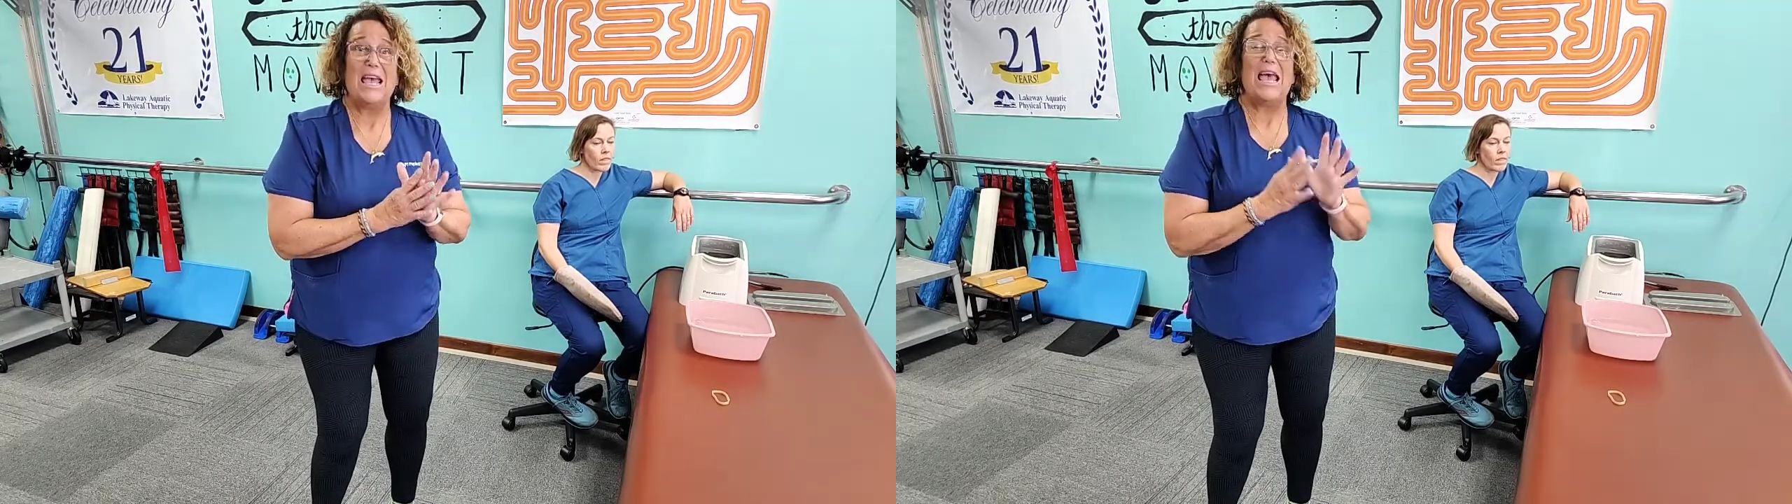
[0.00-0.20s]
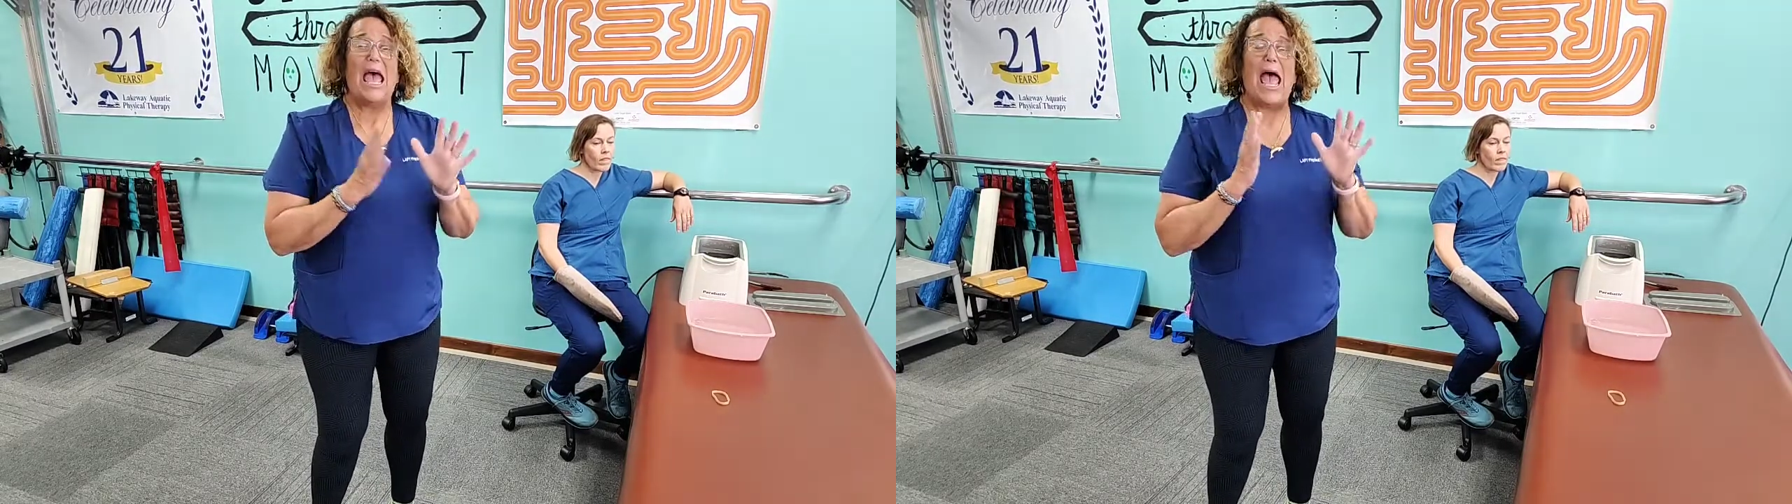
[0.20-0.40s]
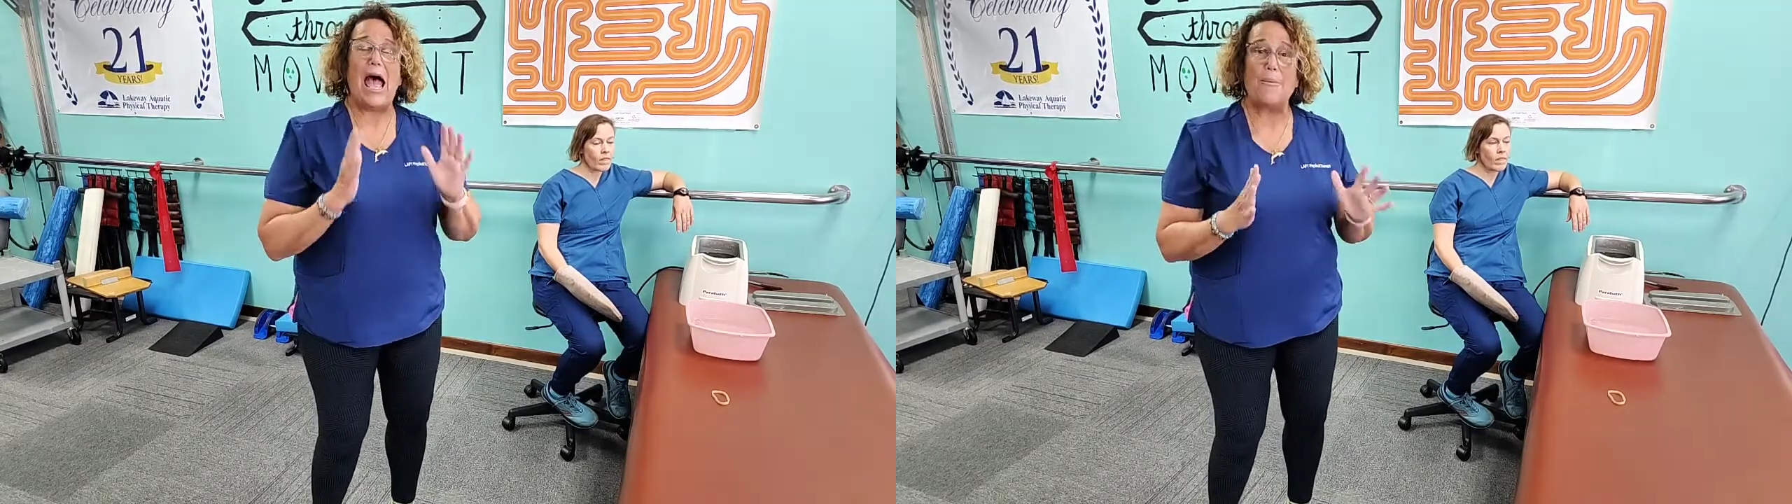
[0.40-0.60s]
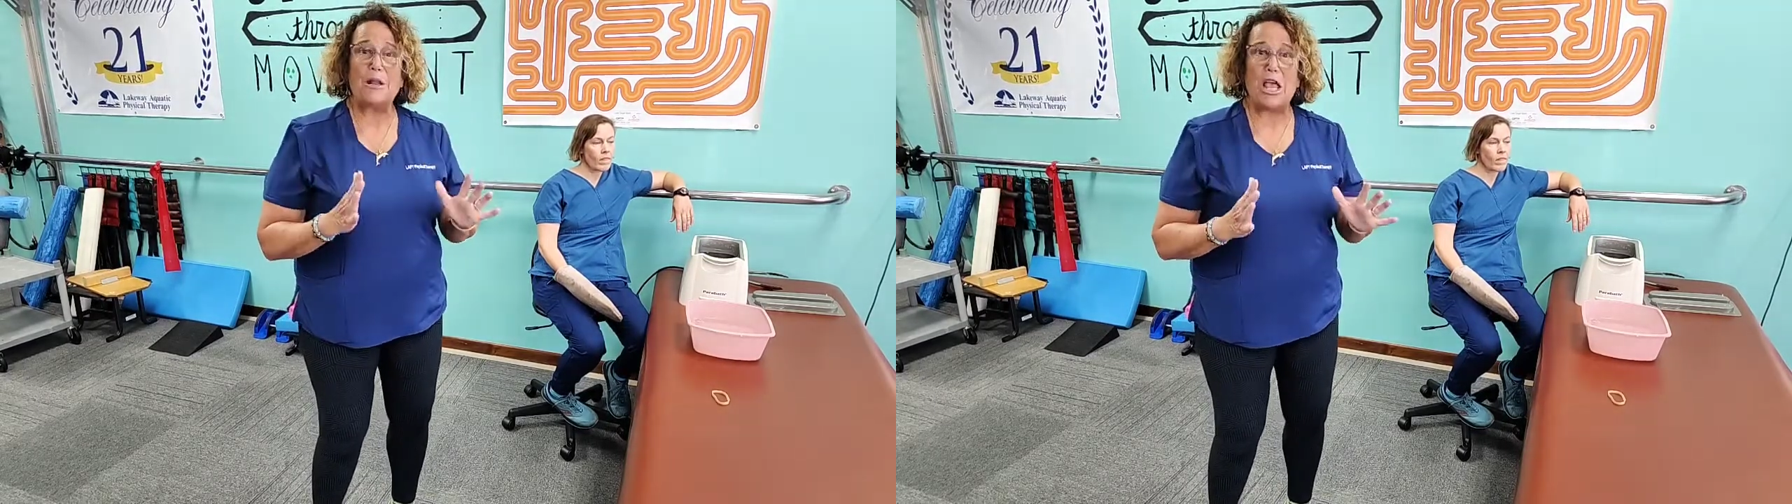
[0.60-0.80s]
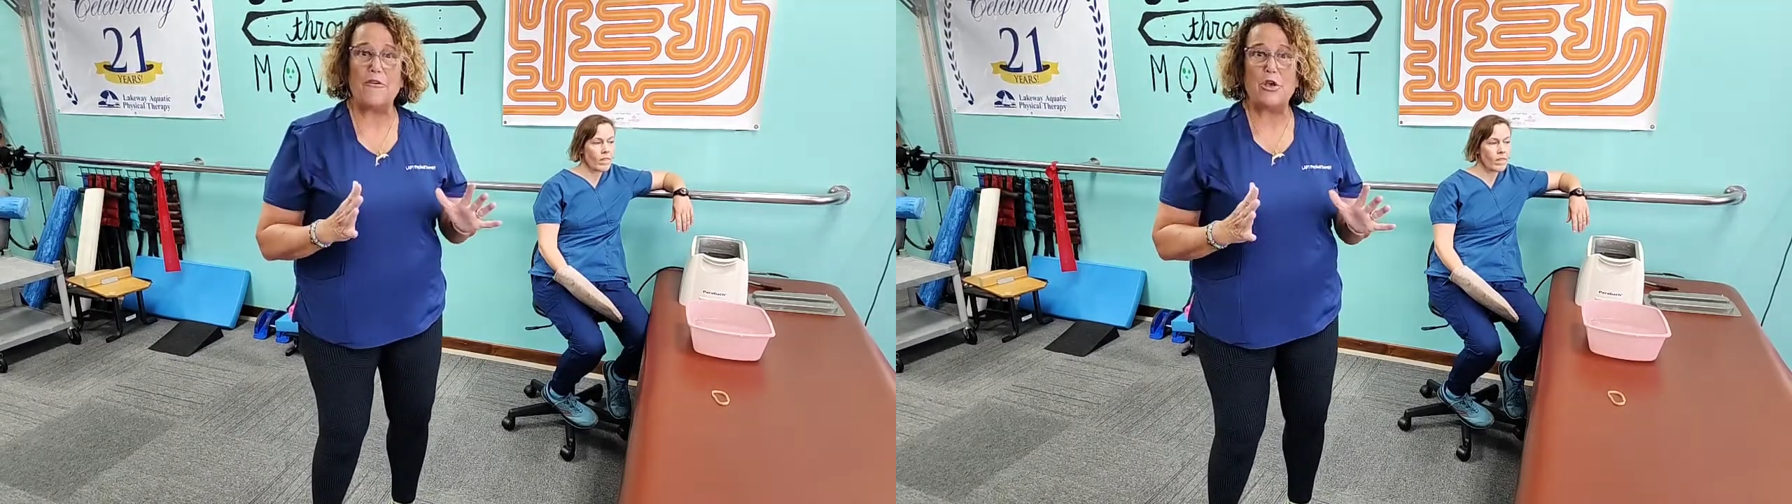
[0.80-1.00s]
How
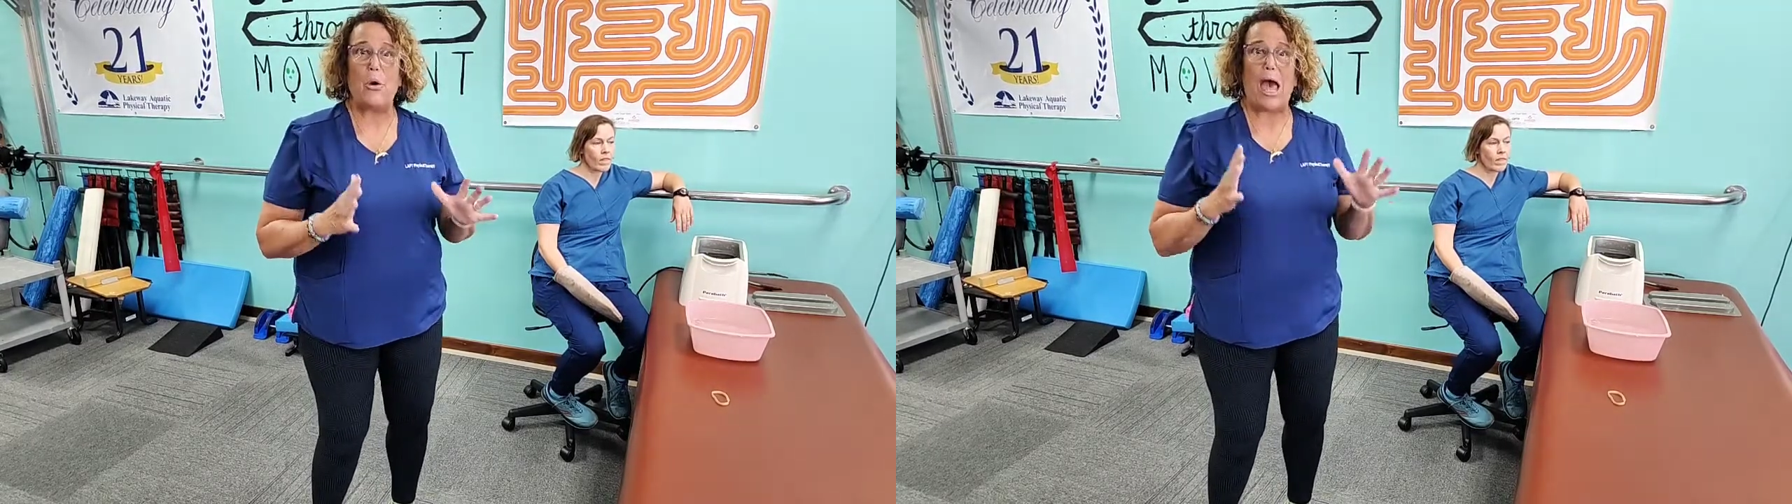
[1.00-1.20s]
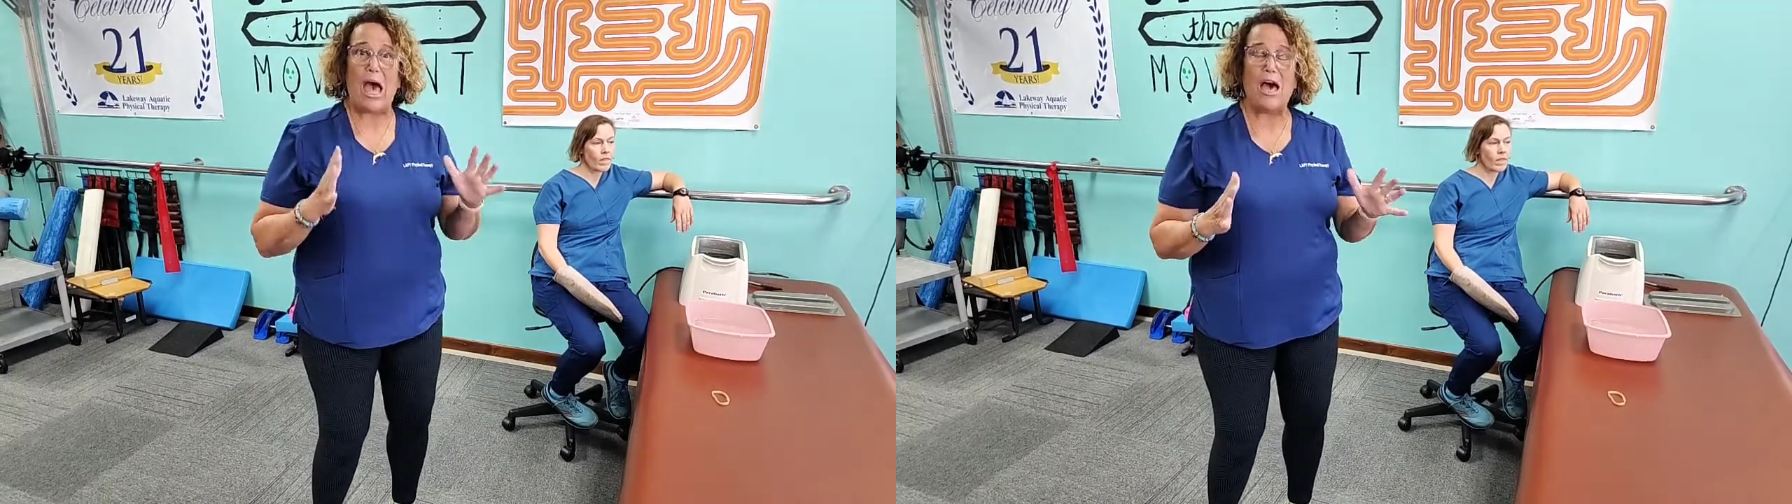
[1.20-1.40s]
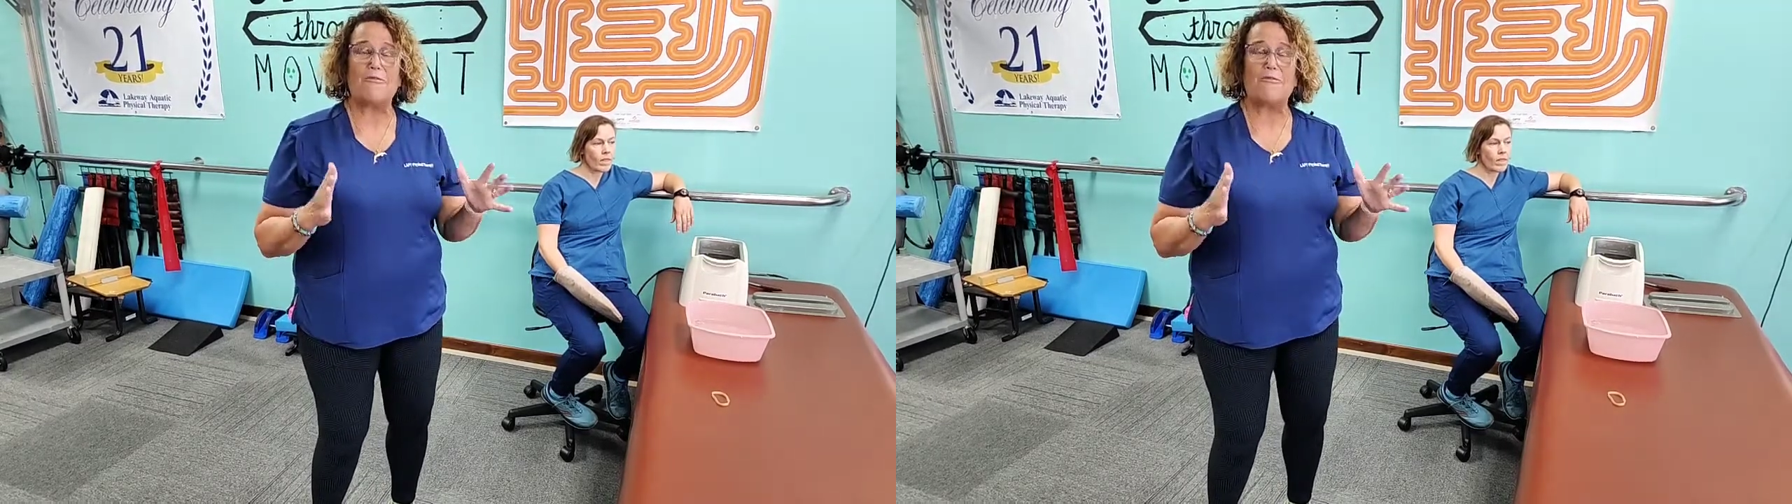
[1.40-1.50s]
many of you have